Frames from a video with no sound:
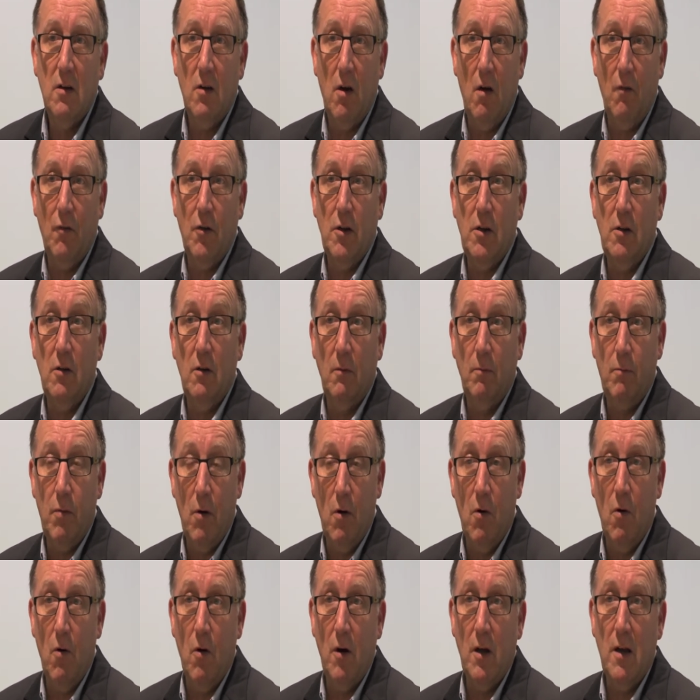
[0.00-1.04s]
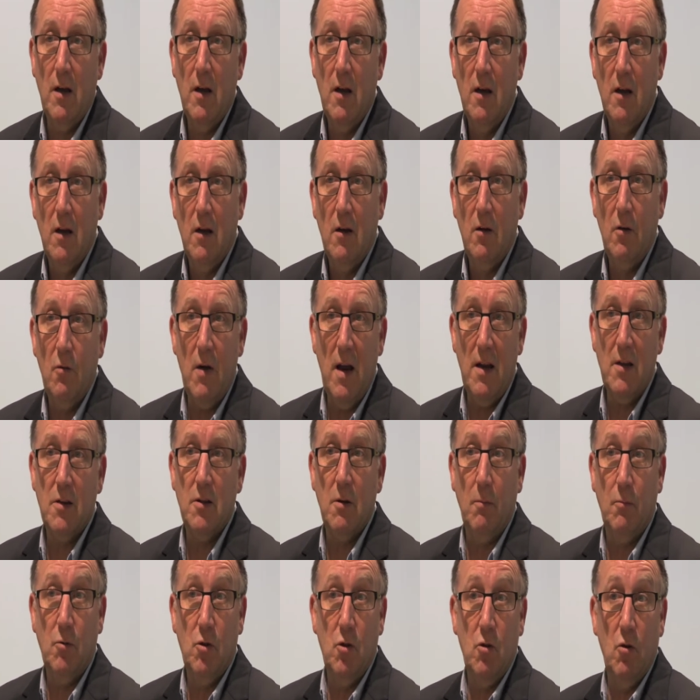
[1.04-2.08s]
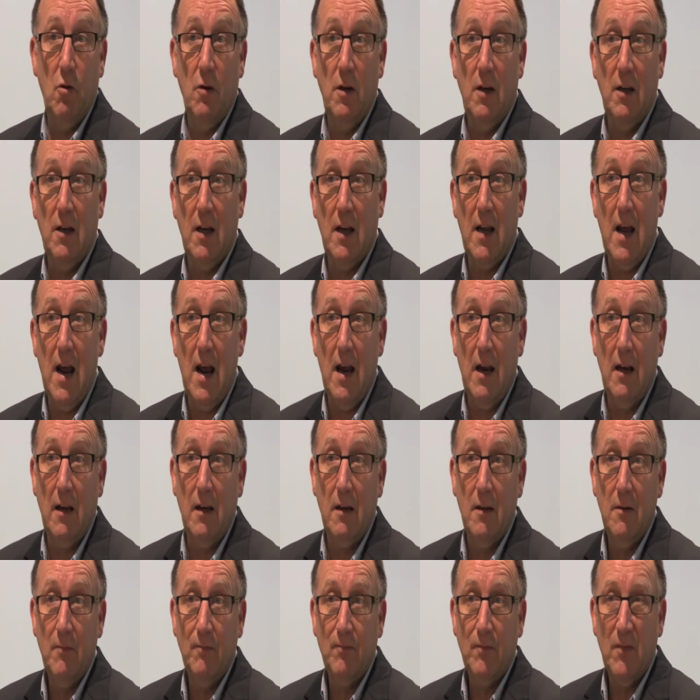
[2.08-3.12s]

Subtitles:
of the young boy who ends up joining the gang.